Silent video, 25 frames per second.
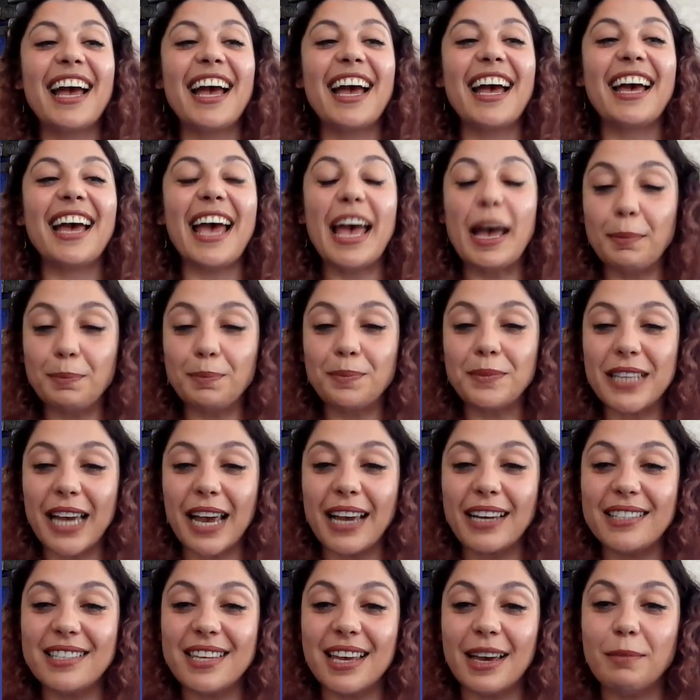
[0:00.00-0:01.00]
App
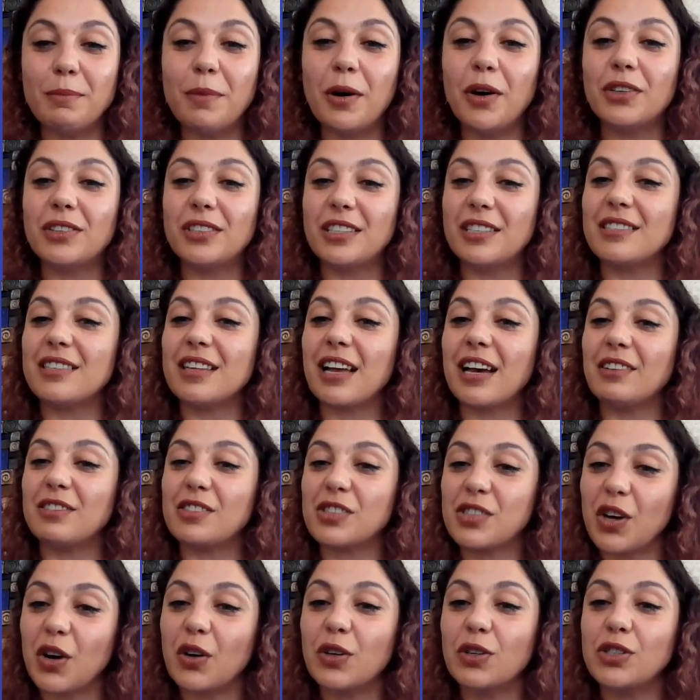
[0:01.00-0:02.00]
data mode is
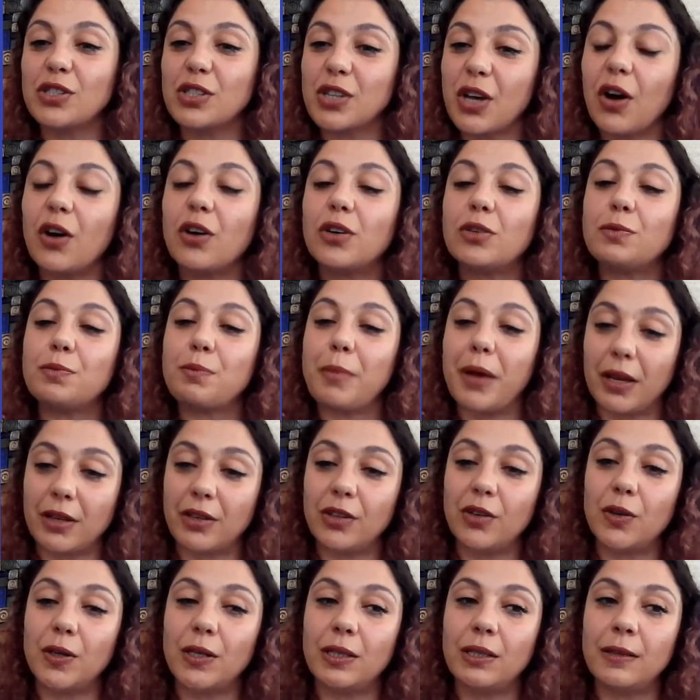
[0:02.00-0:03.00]
now source code
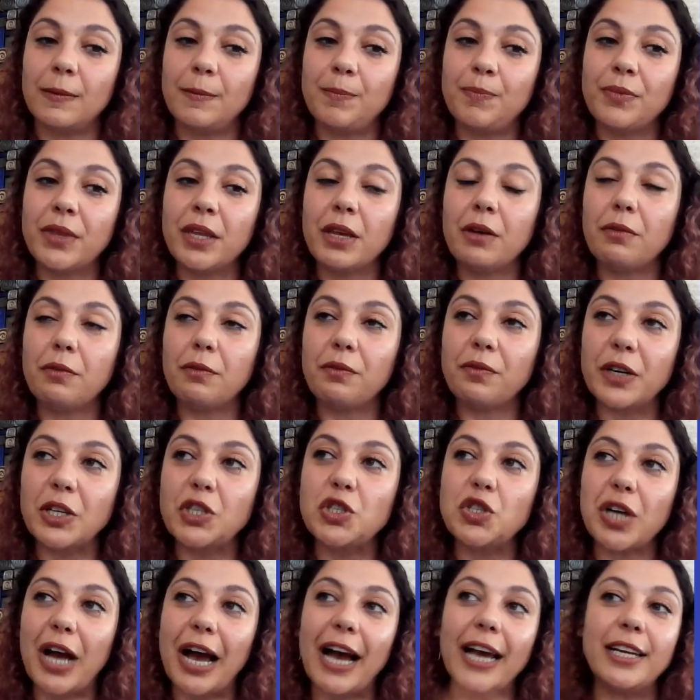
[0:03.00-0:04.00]
manual,
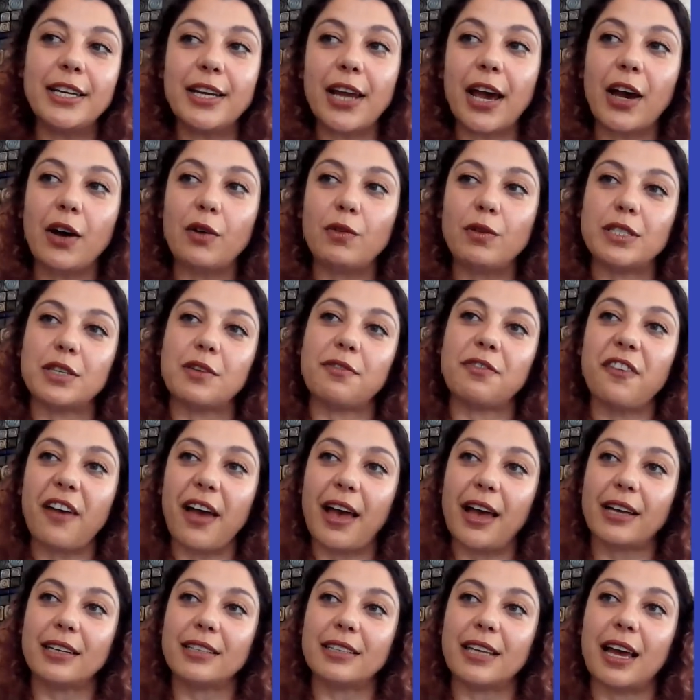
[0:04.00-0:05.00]
which I know as a
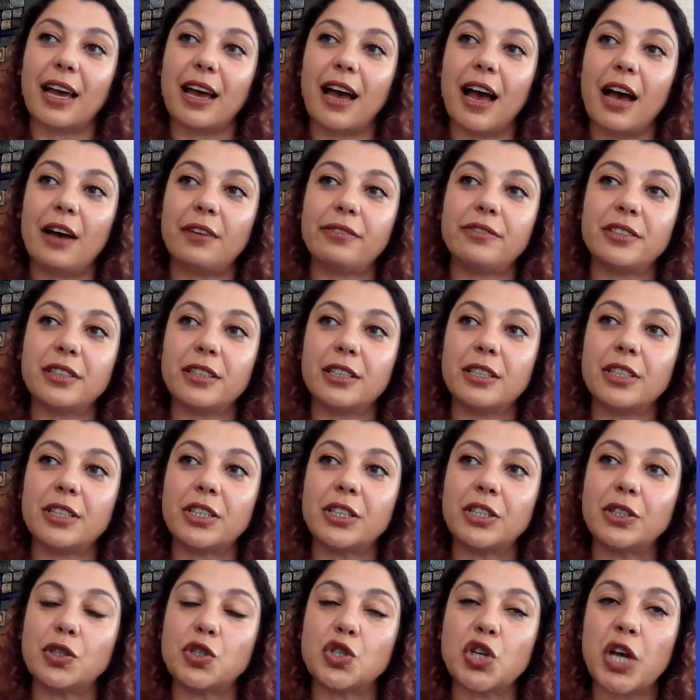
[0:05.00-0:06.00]
fact that after
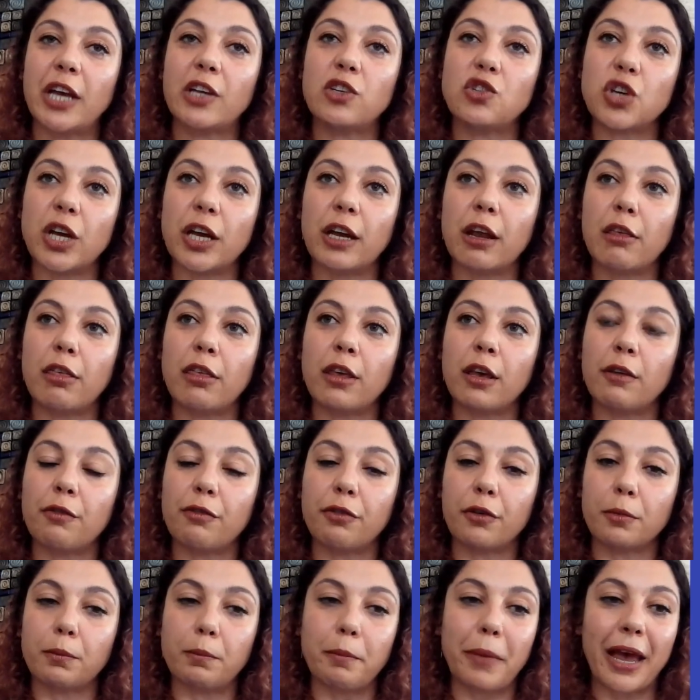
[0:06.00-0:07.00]
you change
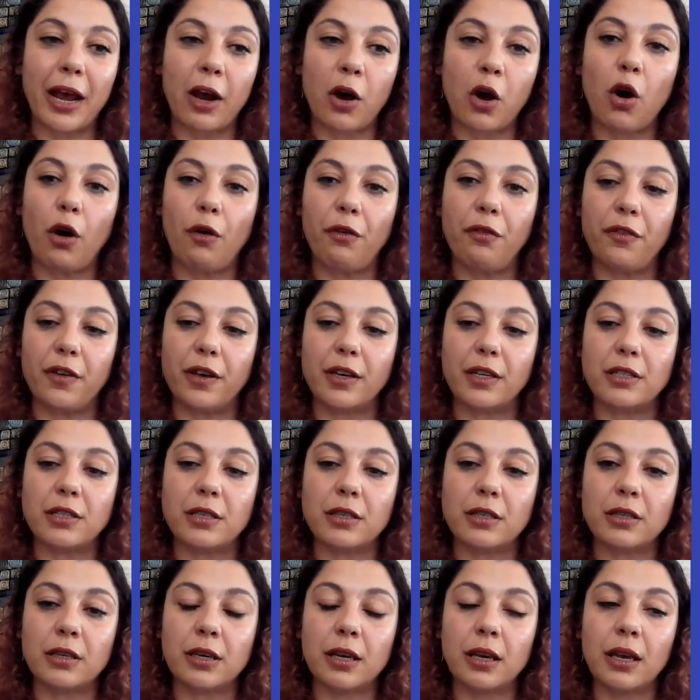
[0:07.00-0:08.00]
anything from back
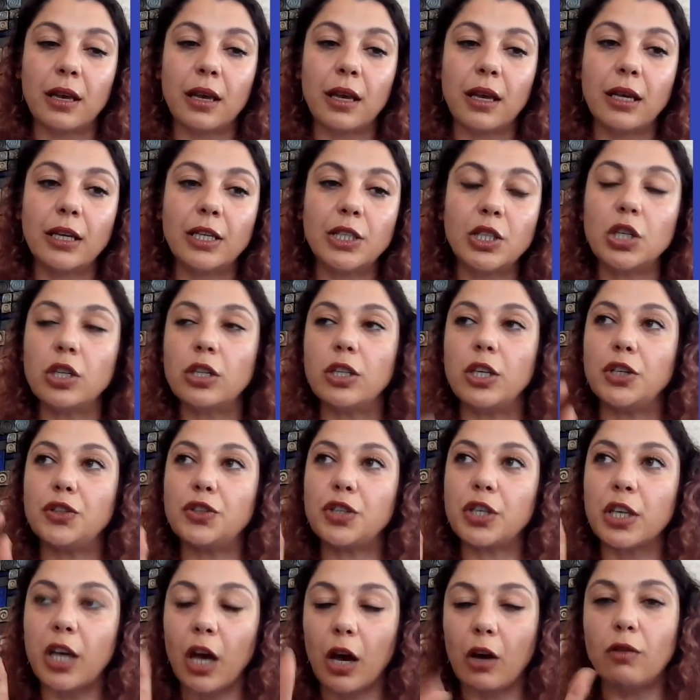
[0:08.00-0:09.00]
office, you
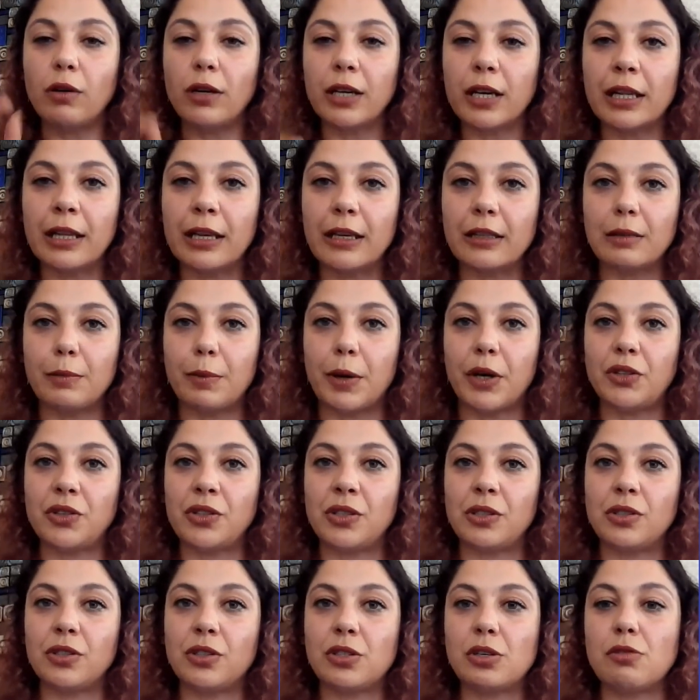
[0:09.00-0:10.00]
need to go and click the
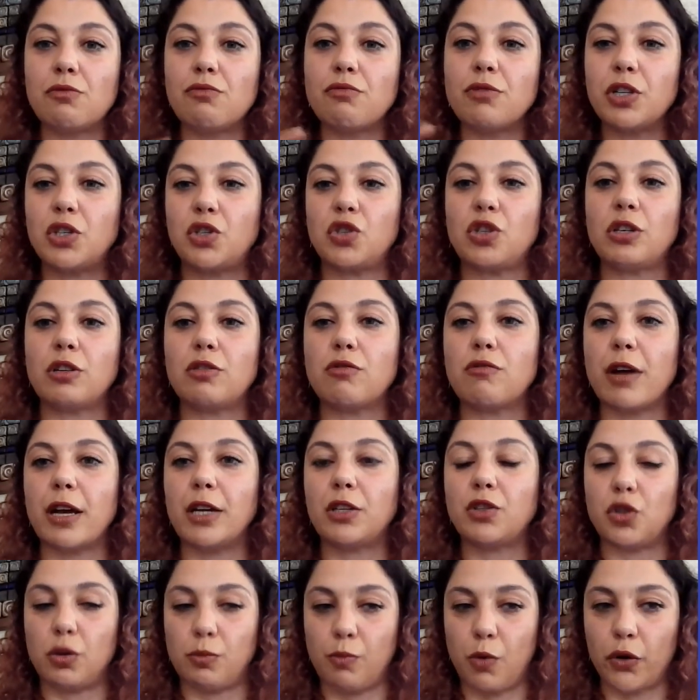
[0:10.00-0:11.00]
button to
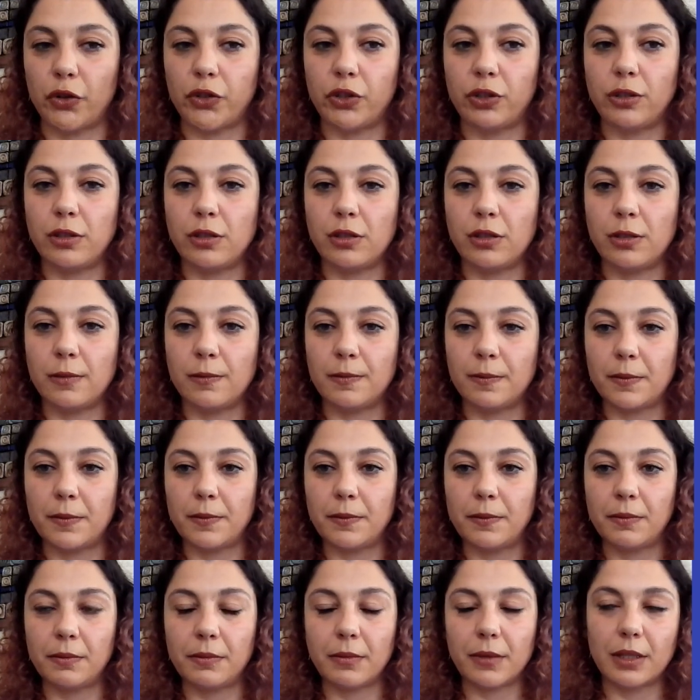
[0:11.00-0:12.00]
regenerate your models.
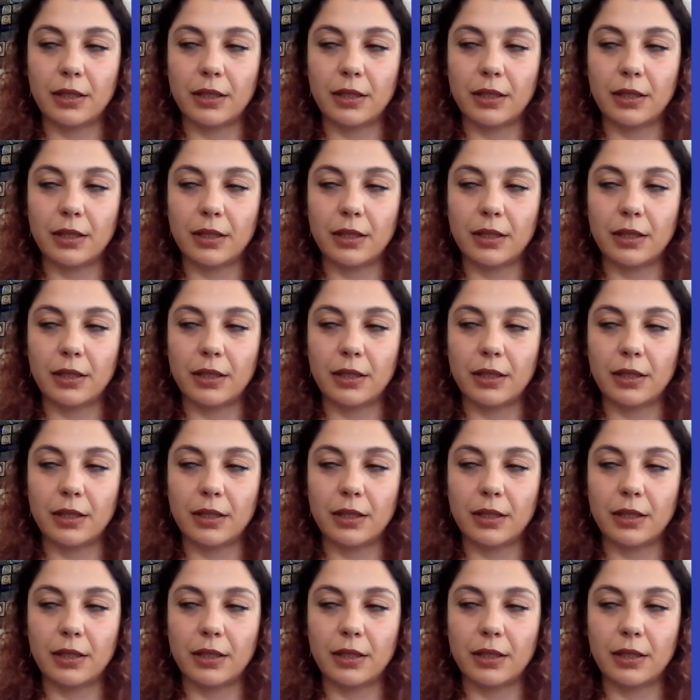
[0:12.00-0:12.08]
